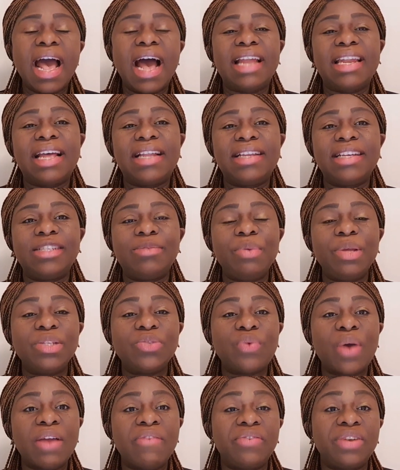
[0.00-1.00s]
And that
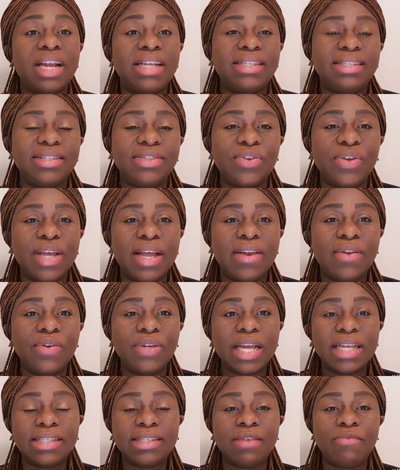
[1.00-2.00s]
explains why if Christ is not your
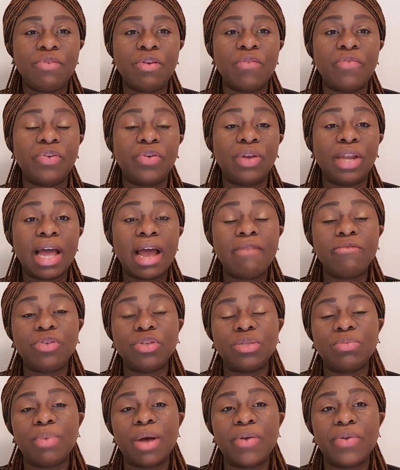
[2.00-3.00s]
Lord and Savior of your life,
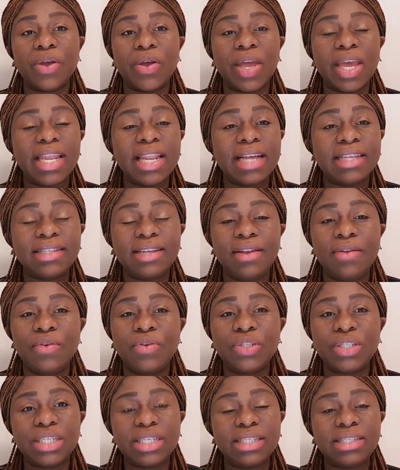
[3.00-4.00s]
just bow your head and say,
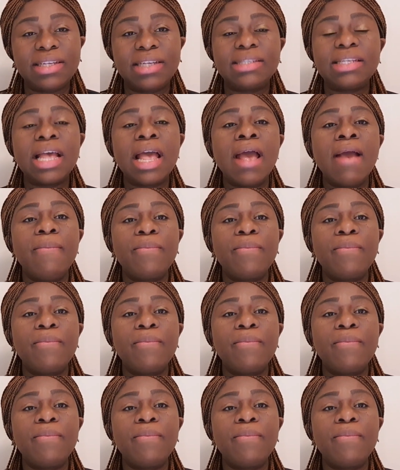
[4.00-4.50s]
Lord Jesus,